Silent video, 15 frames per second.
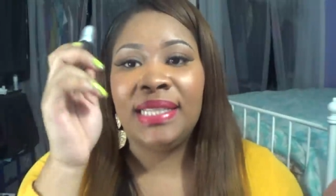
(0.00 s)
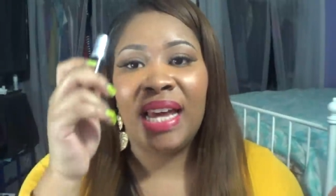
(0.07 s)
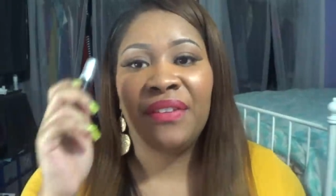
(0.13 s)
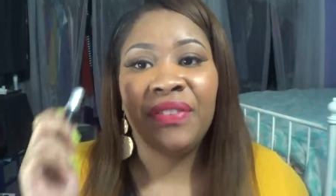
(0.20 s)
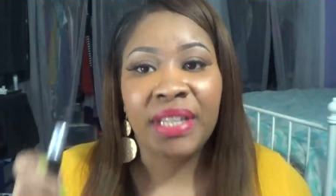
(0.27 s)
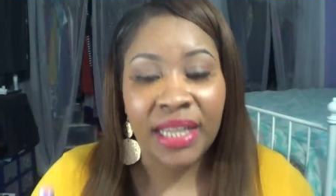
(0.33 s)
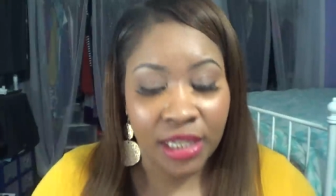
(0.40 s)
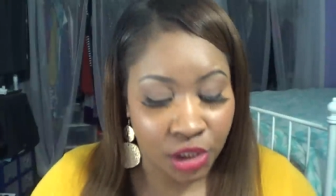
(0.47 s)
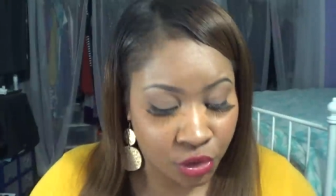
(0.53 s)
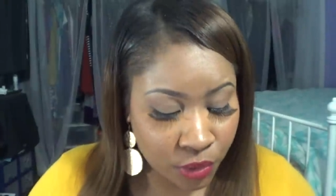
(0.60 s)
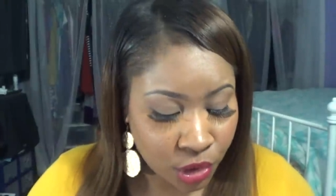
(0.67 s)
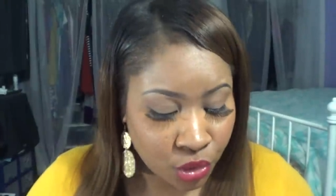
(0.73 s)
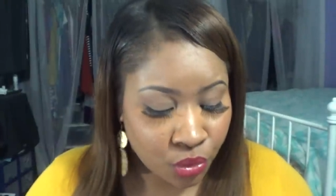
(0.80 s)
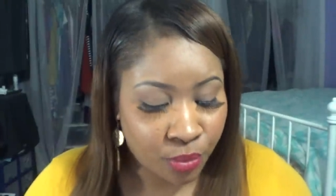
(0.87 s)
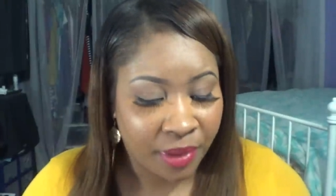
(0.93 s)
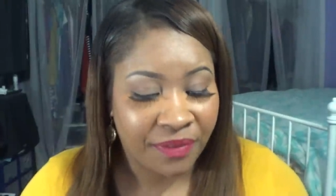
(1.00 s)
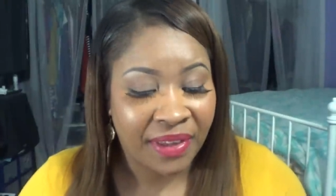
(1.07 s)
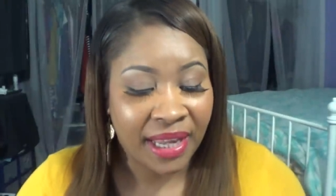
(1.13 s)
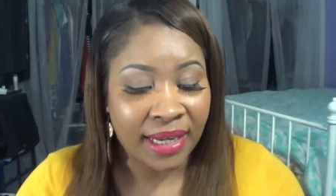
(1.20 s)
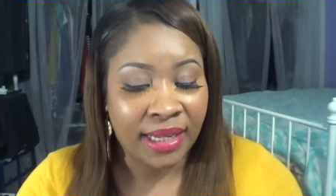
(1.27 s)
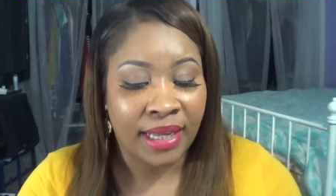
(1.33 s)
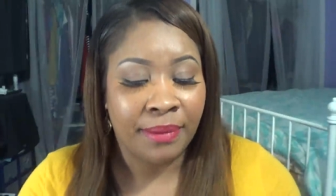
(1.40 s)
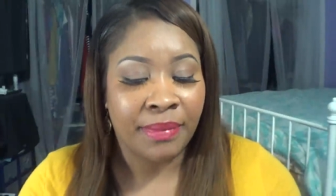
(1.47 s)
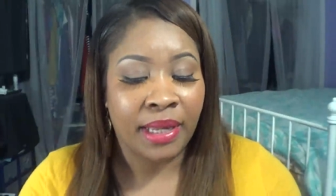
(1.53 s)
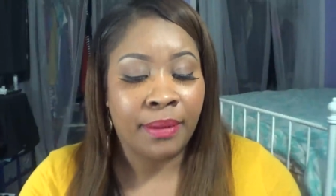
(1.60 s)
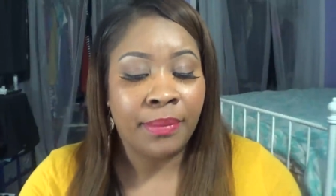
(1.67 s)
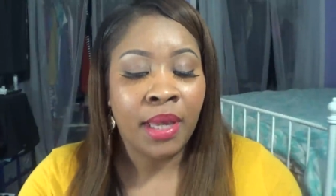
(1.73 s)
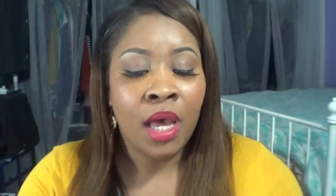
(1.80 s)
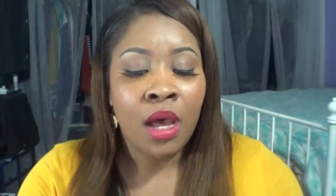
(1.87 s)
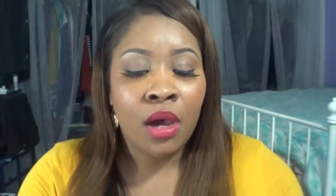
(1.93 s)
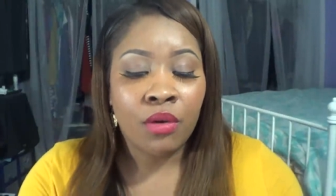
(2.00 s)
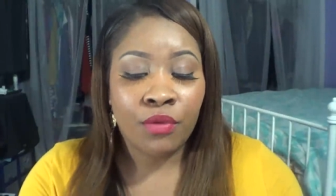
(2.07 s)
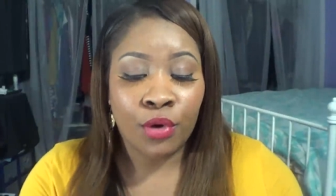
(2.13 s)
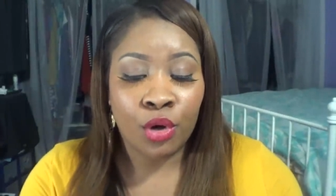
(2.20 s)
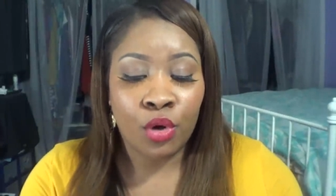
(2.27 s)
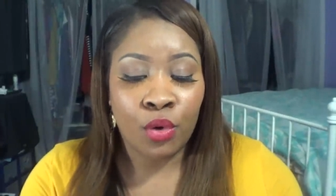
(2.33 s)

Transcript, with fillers: definitely get you a tube of Candy Yum Yum. Real